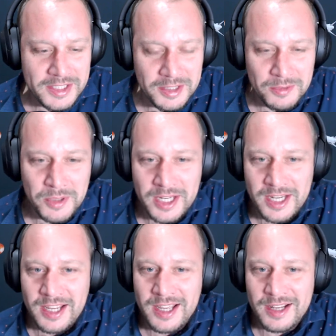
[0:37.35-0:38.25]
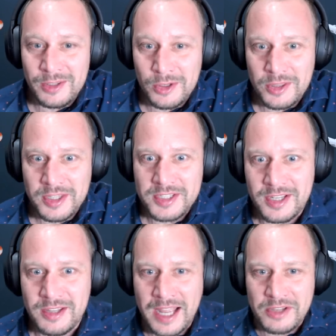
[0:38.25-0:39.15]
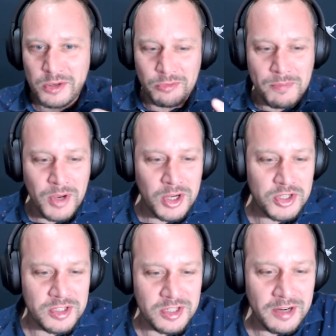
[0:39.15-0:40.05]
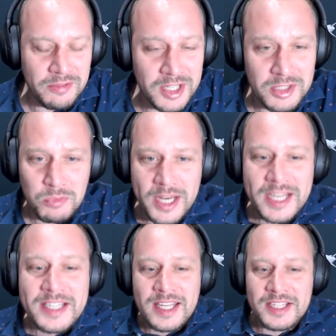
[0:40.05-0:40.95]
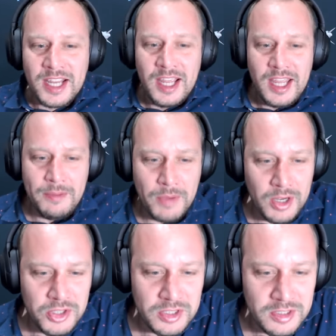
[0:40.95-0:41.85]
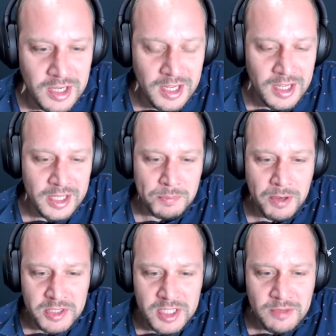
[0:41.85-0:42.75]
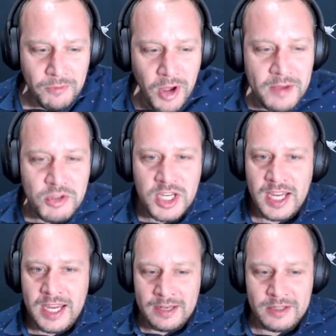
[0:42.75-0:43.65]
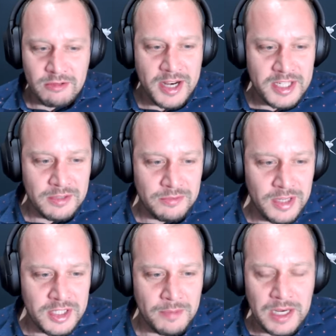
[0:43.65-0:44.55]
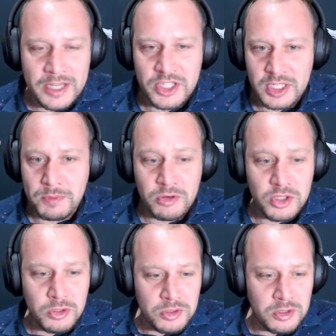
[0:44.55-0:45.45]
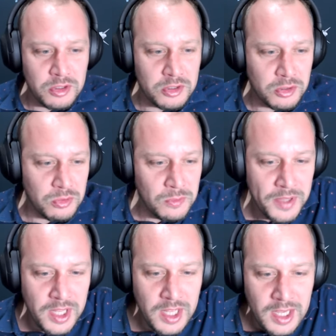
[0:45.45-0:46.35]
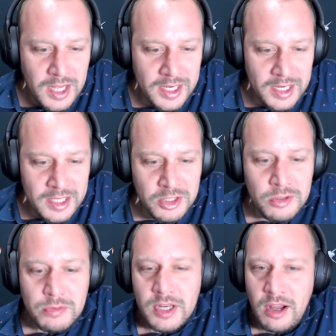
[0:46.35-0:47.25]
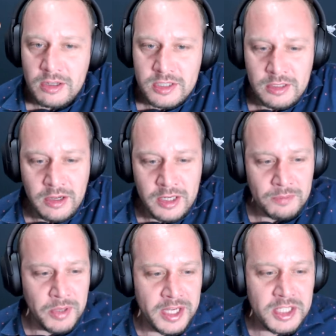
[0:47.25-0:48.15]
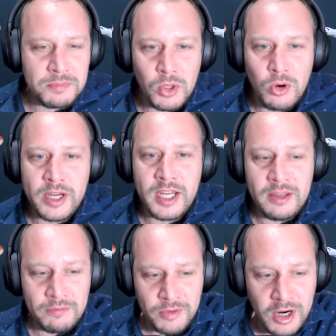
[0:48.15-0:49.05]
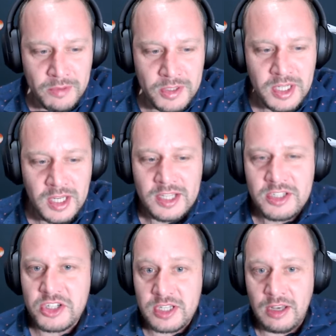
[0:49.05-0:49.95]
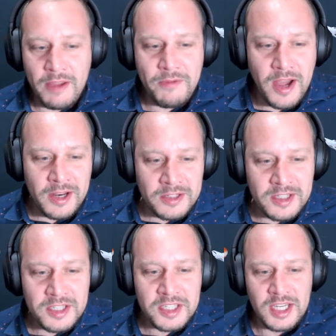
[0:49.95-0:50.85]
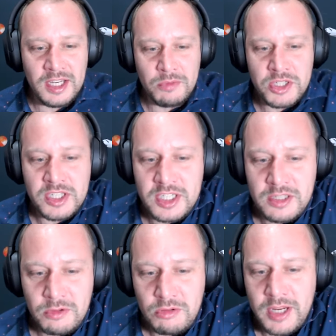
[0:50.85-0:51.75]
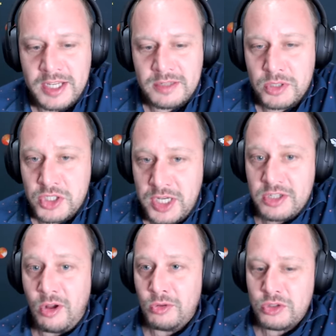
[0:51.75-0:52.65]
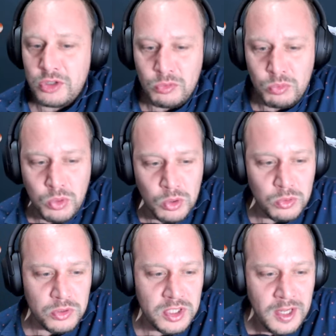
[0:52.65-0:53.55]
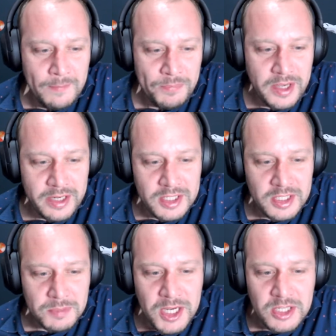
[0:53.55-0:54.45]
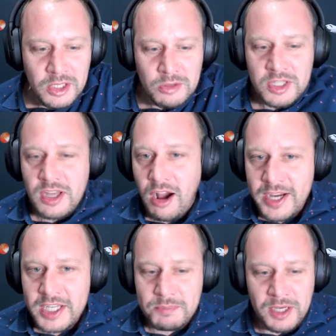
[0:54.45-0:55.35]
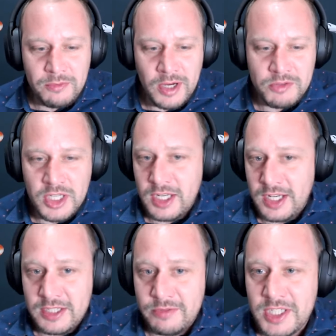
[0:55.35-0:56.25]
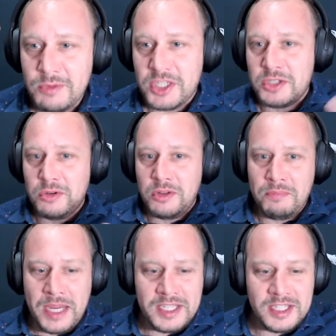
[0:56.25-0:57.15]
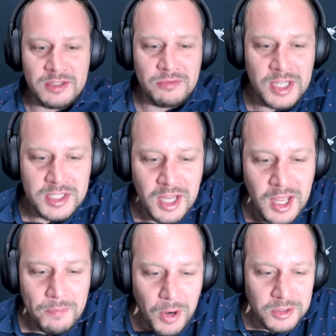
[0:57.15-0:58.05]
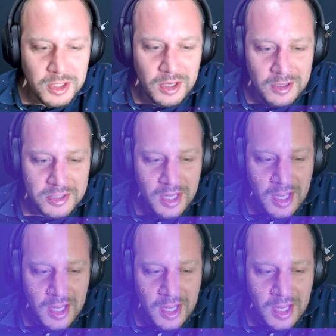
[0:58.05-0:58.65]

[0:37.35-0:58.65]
So we're going to look at this that sort of immersion side of things. So what is this immersion experience? It's a 5G interactive simulation experience used at the school, and it is used to enhance learning by exploring environments such as life under the sea, which the system creates and projects onto the walls. Now, it's a space that uses high-speed 5G connectivity, which is sort of the basis of this podcast.